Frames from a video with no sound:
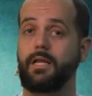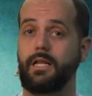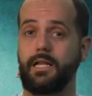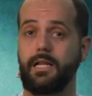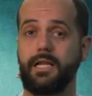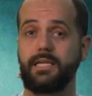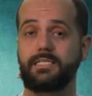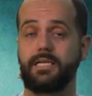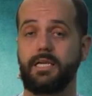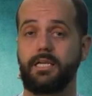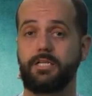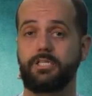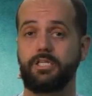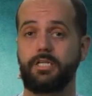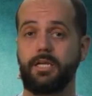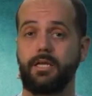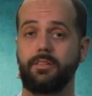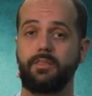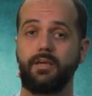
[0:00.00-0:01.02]
Less
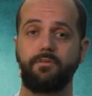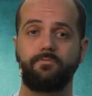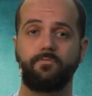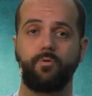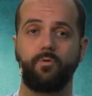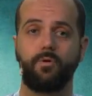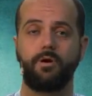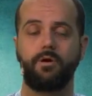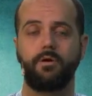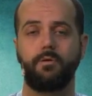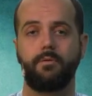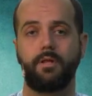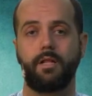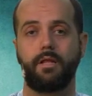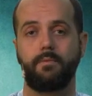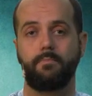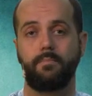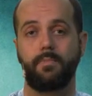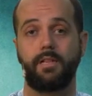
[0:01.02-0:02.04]
energy and therefore
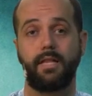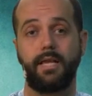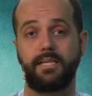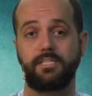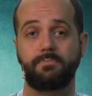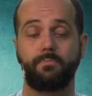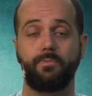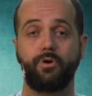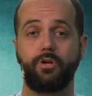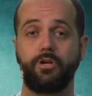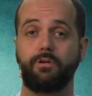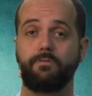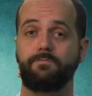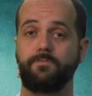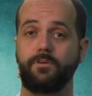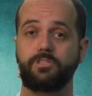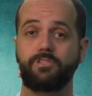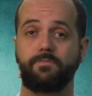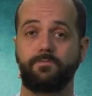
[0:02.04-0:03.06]
less burning of
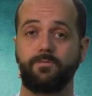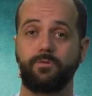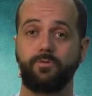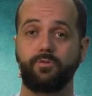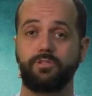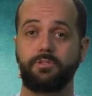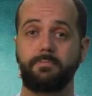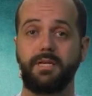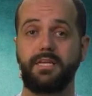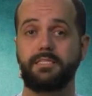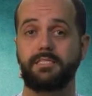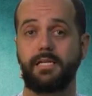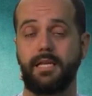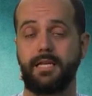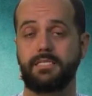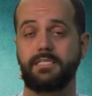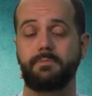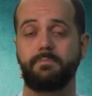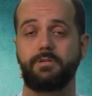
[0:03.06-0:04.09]
fossil fuels means
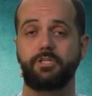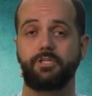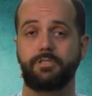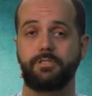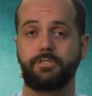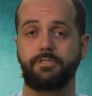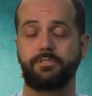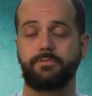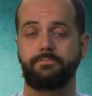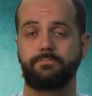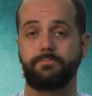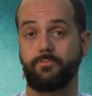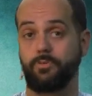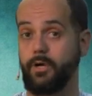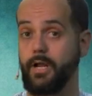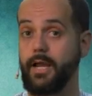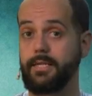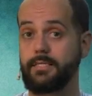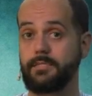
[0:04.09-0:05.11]
less emissions,
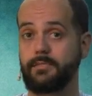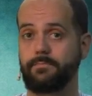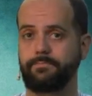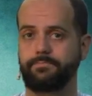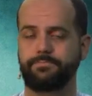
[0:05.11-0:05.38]
right?